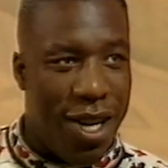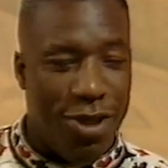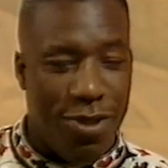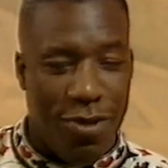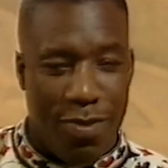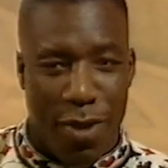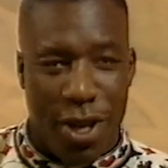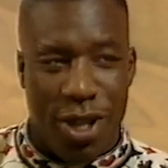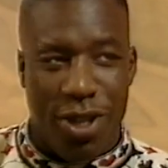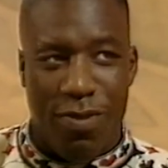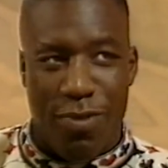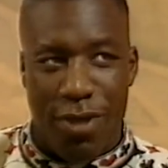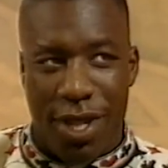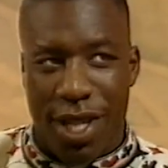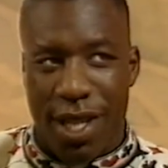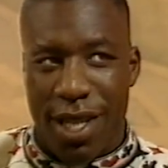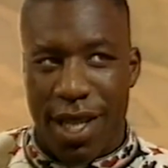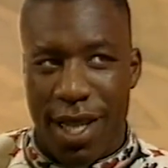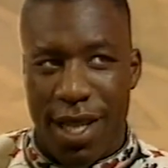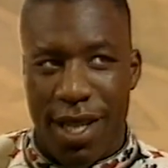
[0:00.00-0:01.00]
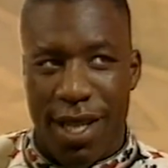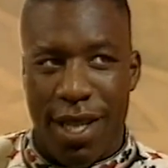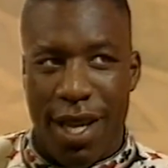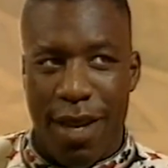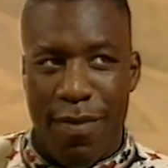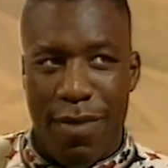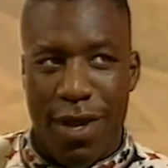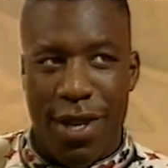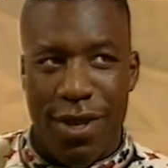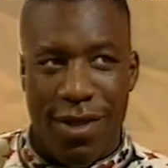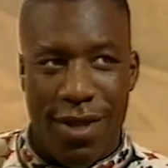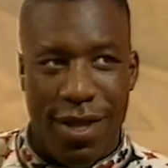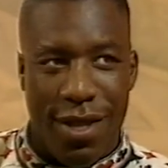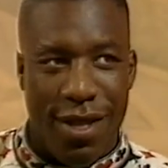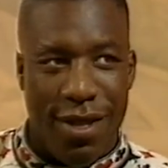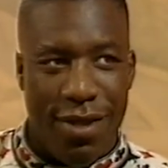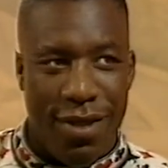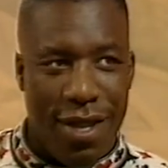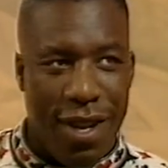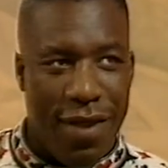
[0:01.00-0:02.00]
I shouldn't mention Richard Keys' name because
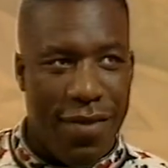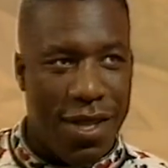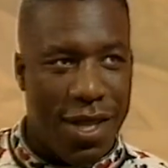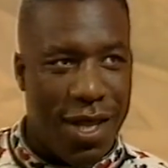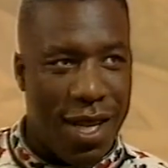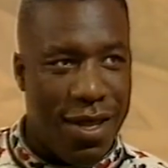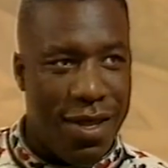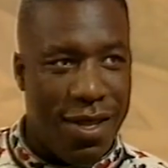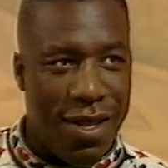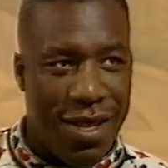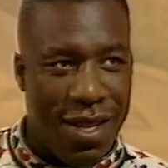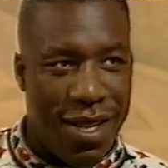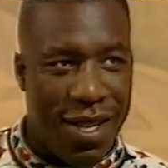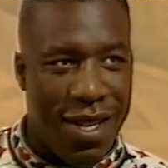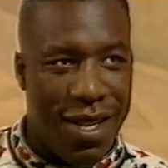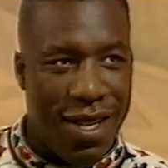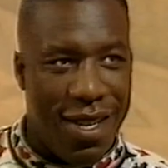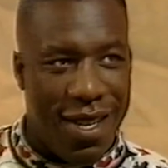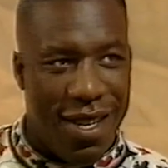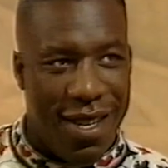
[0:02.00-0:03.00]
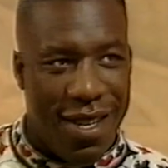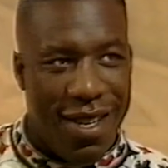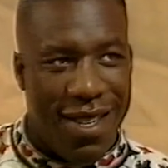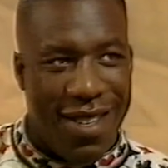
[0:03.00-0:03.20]
he's on the other channel, isn't he?